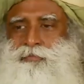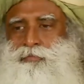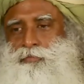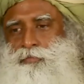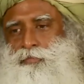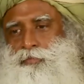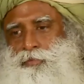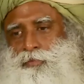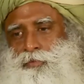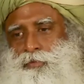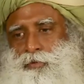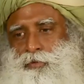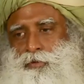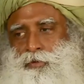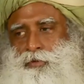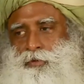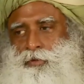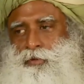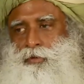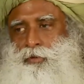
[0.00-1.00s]

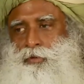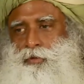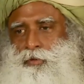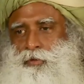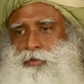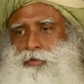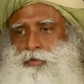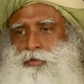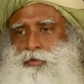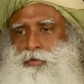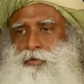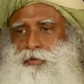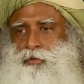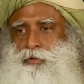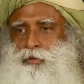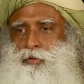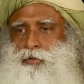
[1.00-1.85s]
(no one is talking)